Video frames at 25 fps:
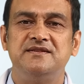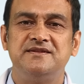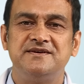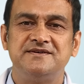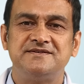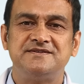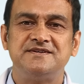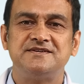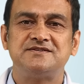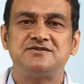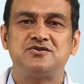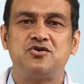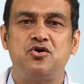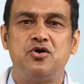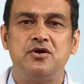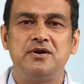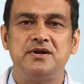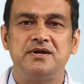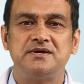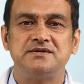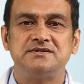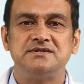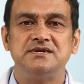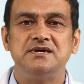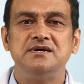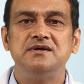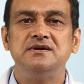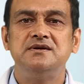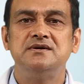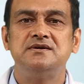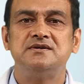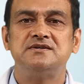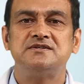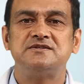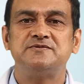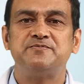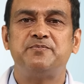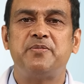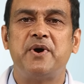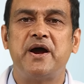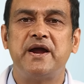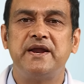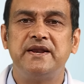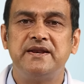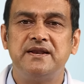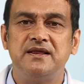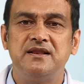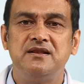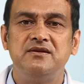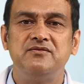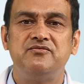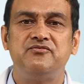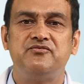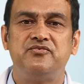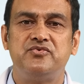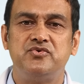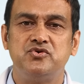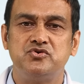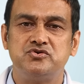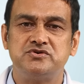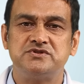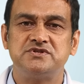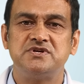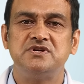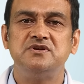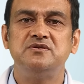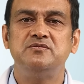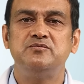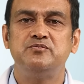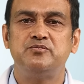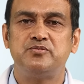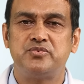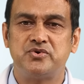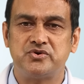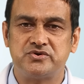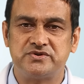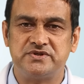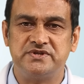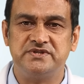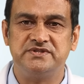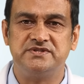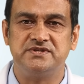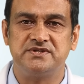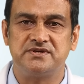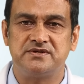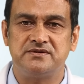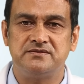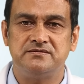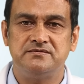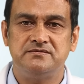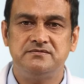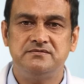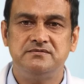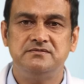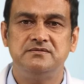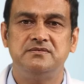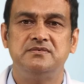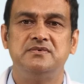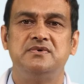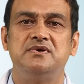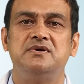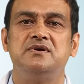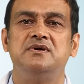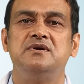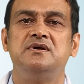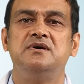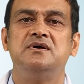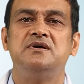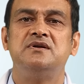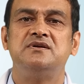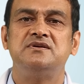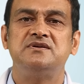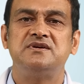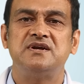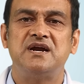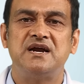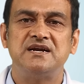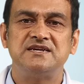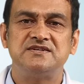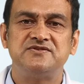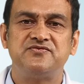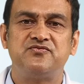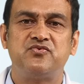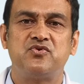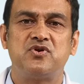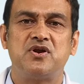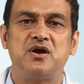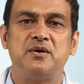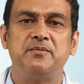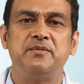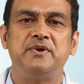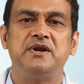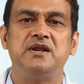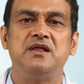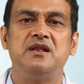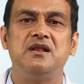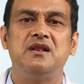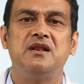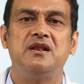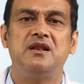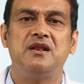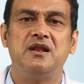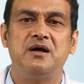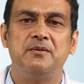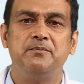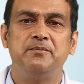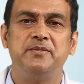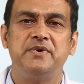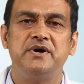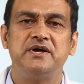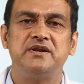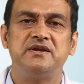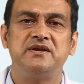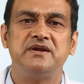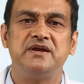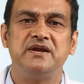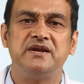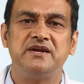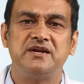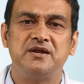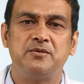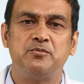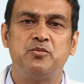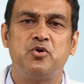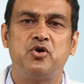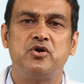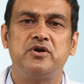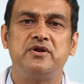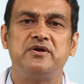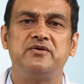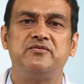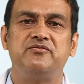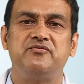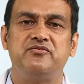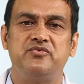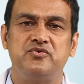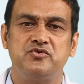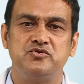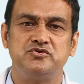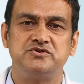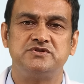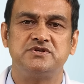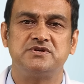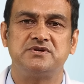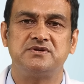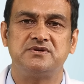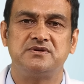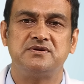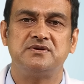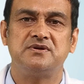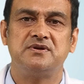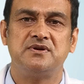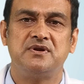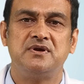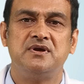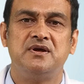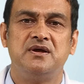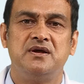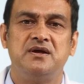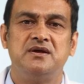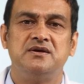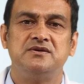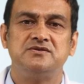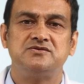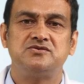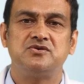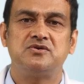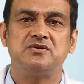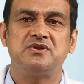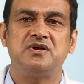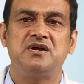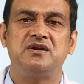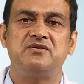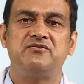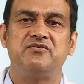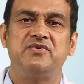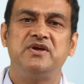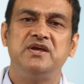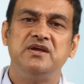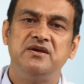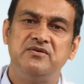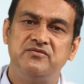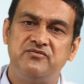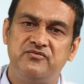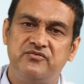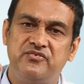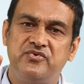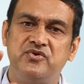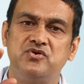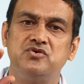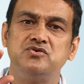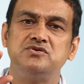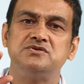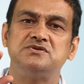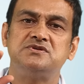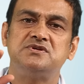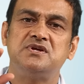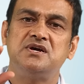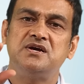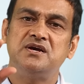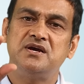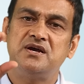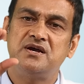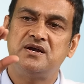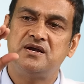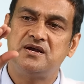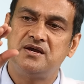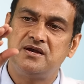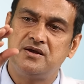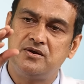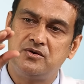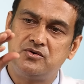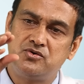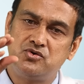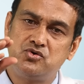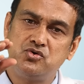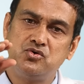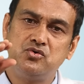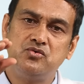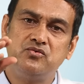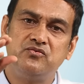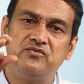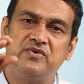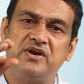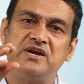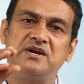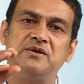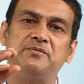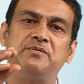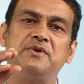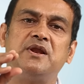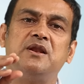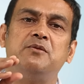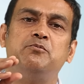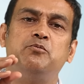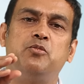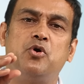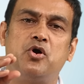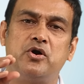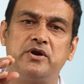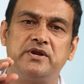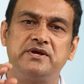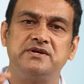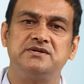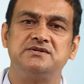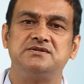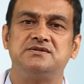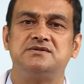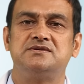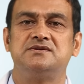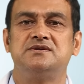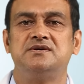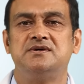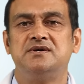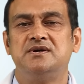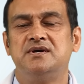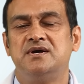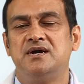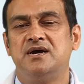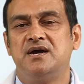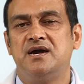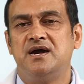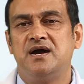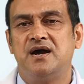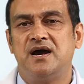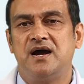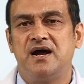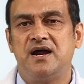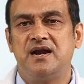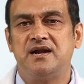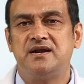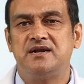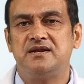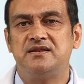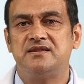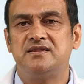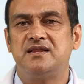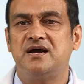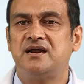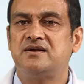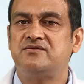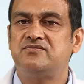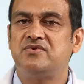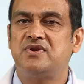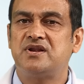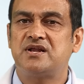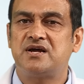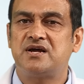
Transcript: This is called as a spinal fusion procedure, transforaminal lumbar interbody fusion, so that we fuse the two vertebral bodies, and that